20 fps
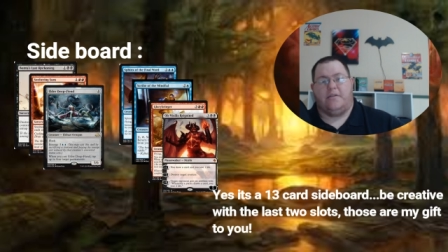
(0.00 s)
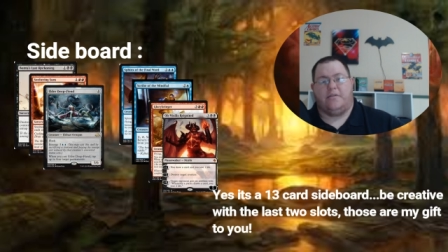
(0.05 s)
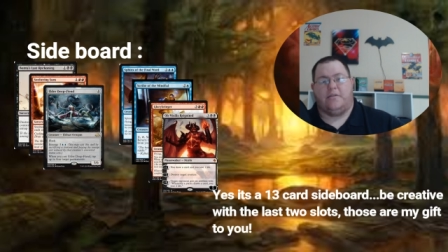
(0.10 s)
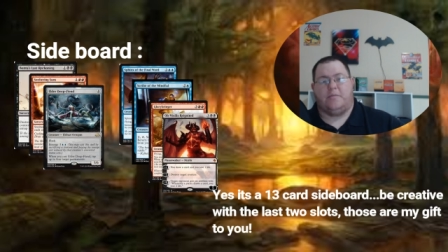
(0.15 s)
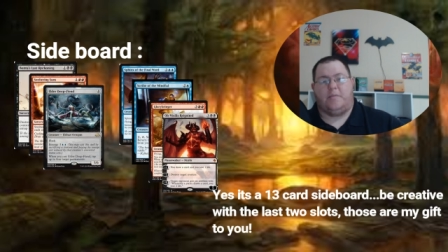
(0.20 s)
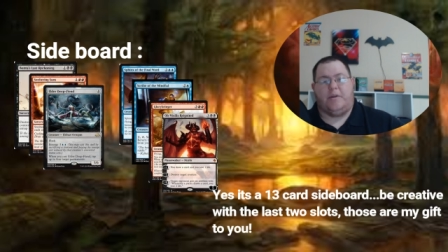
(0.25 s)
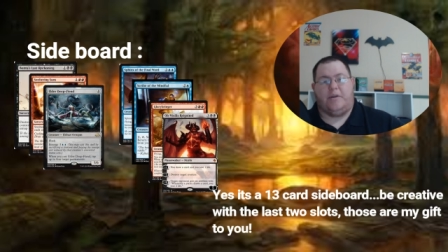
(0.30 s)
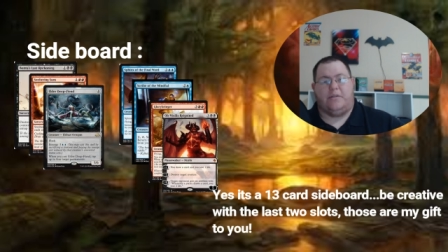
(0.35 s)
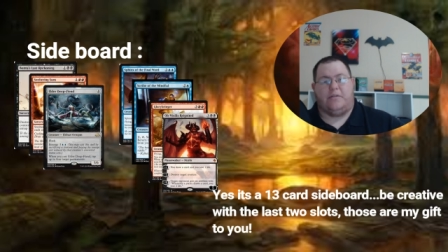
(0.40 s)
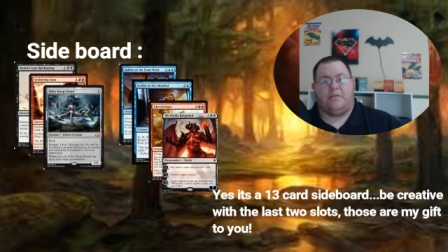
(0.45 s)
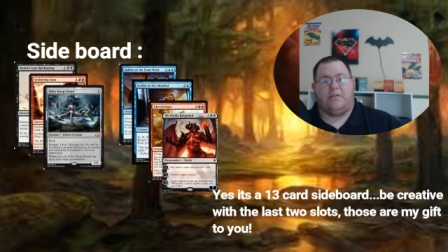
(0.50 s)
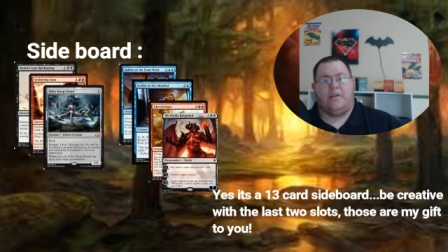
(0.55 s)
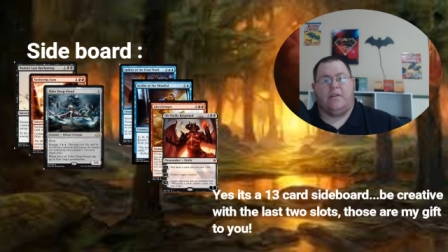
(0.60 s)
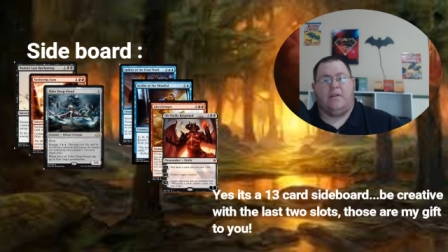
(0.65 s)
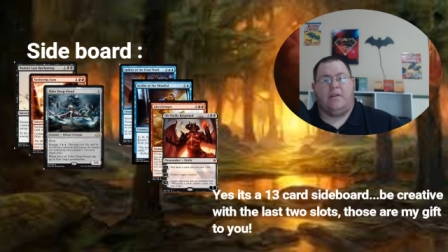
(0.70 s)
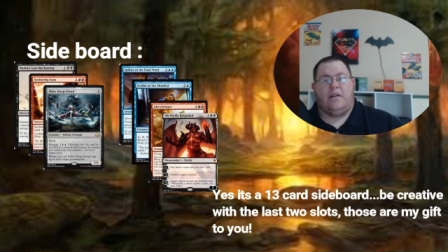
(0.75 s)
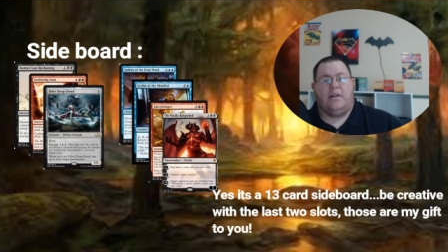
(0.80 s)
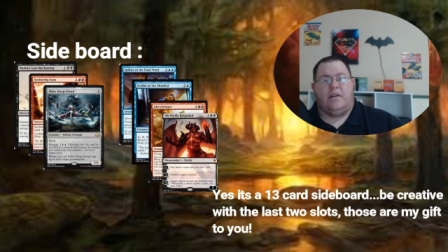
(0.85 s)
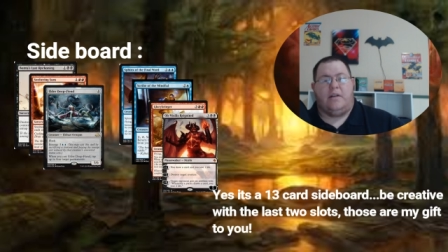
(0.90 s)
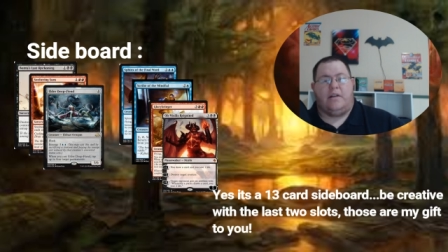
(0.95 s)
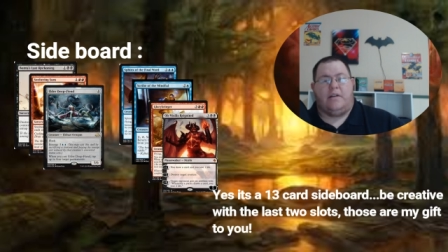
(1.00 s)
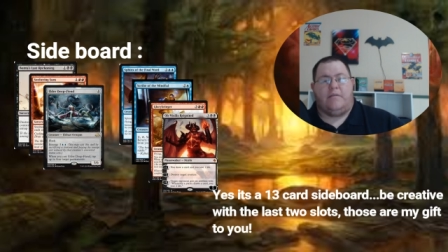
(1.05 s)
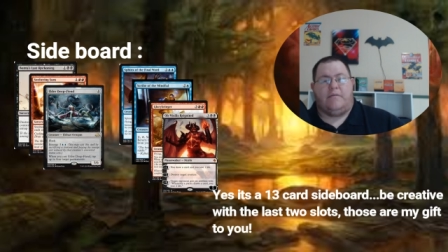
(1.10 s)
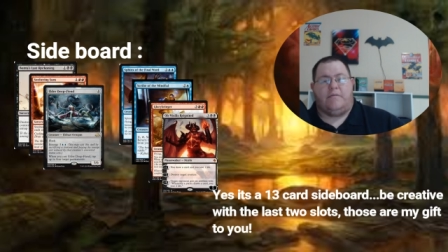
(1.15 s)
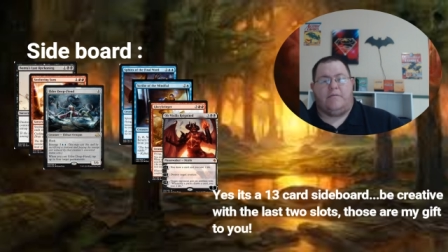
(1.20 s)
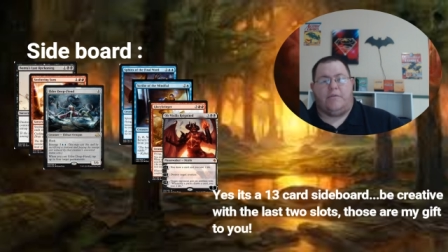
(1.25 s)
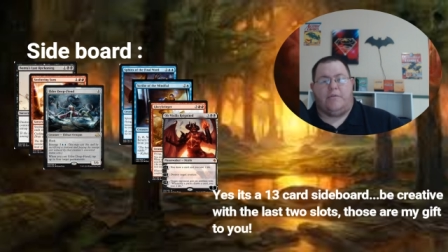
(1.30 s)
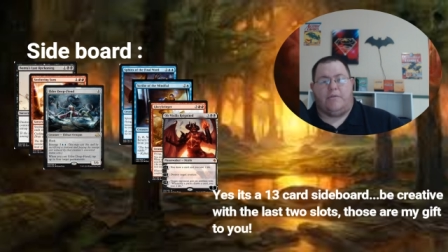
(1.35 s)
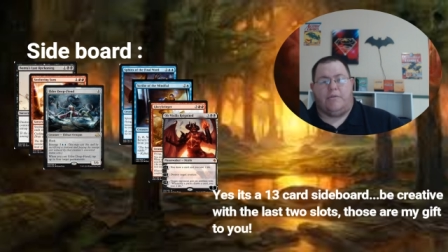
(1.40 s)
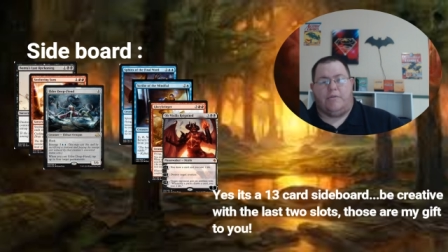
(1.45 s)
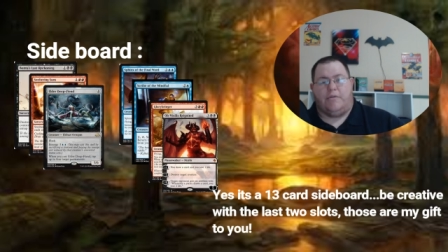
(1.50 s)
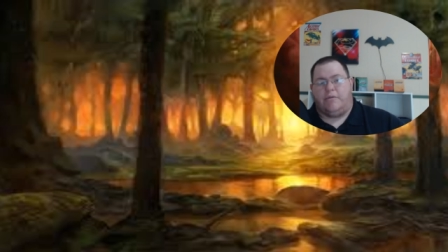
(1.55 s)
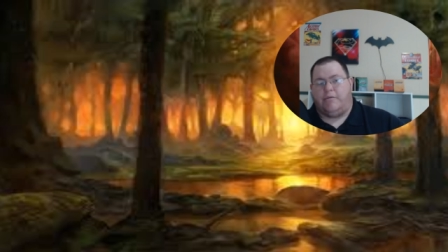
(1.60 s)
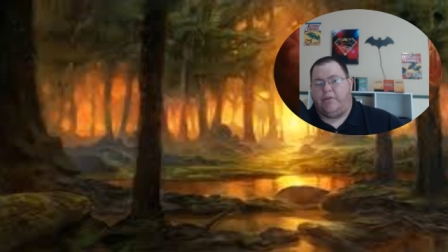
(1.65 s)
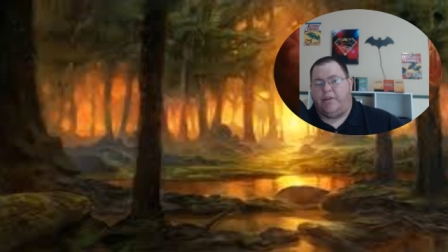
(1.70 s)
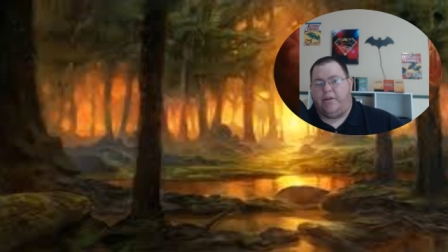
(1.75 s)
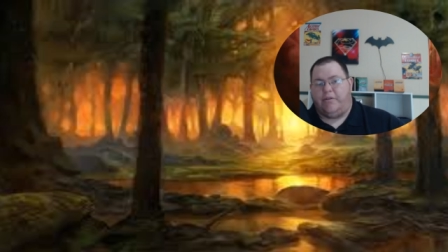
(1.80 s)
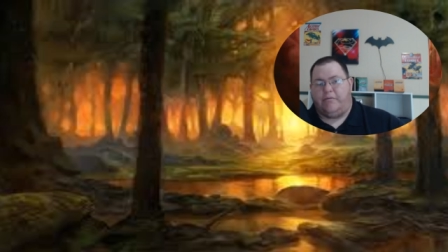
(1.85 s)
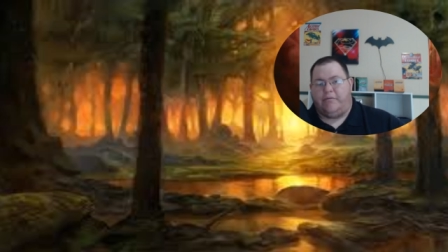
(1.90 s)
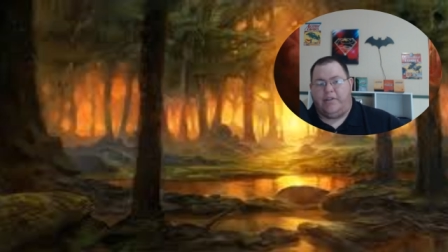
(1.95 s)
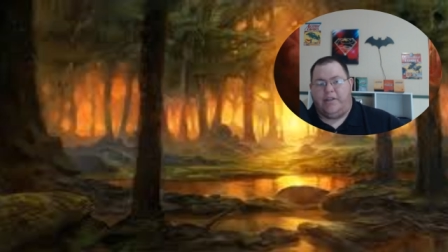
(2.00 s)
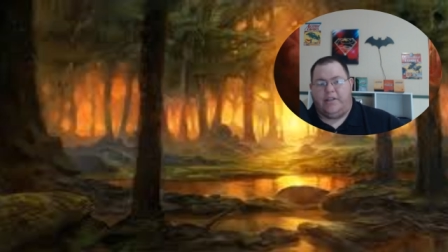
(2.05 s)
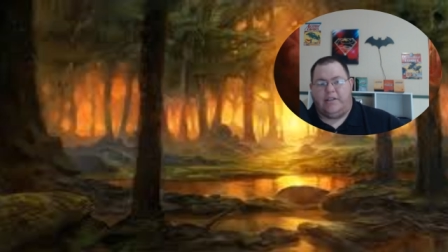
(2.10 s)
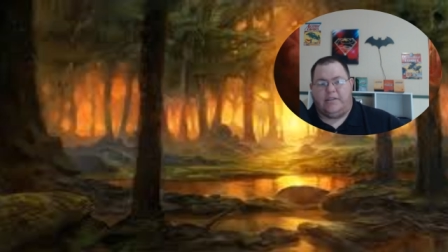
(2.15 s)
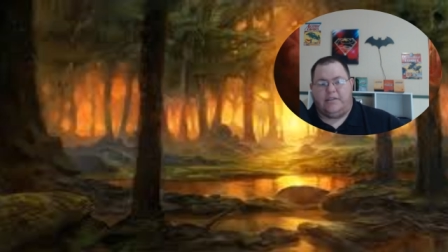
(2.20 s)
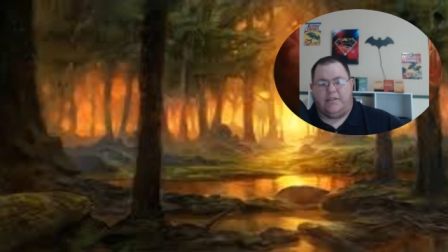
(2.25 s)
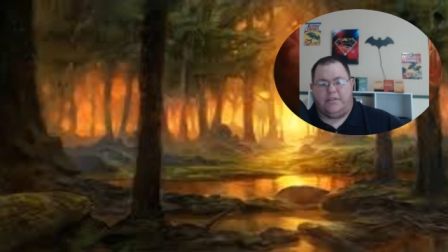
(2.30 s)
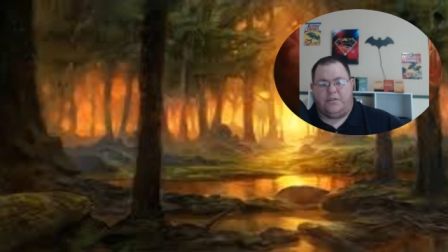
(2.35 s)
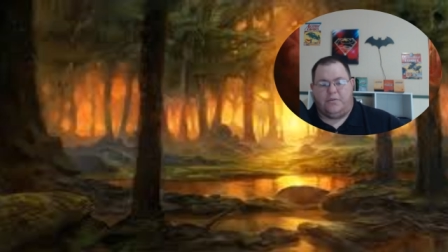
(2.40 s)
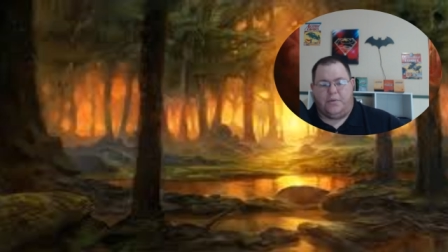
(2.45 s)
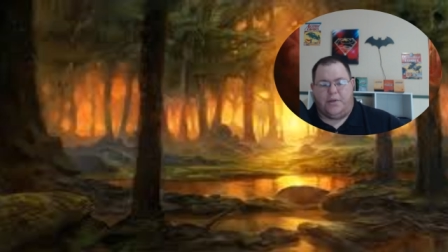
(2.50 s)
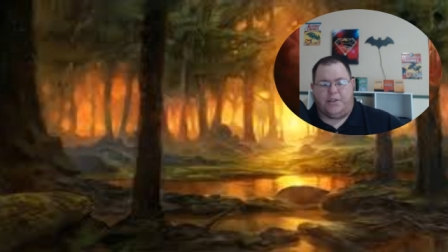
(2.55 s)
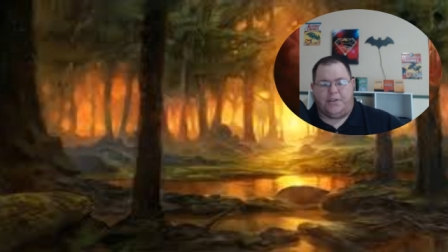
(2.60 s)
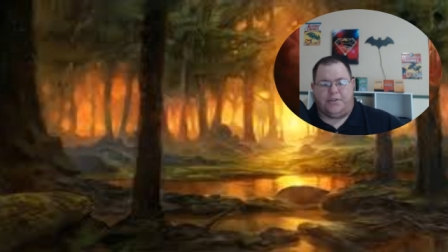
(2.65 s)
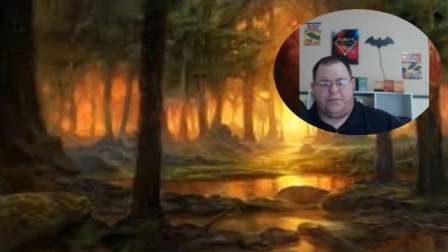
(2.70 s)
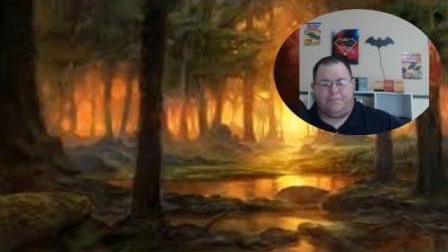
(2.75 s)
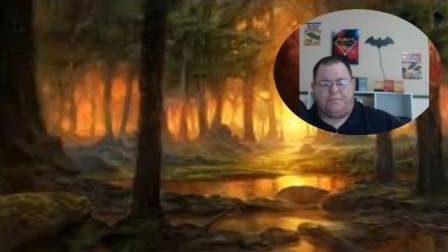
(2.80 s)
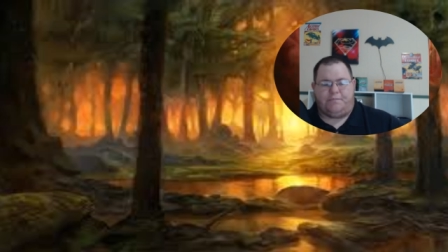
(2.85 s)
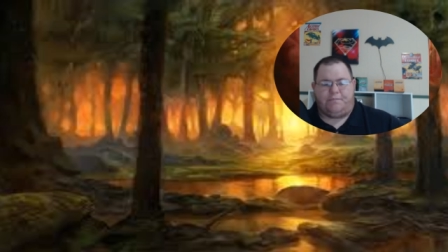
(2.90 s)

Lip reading: spells for any situation.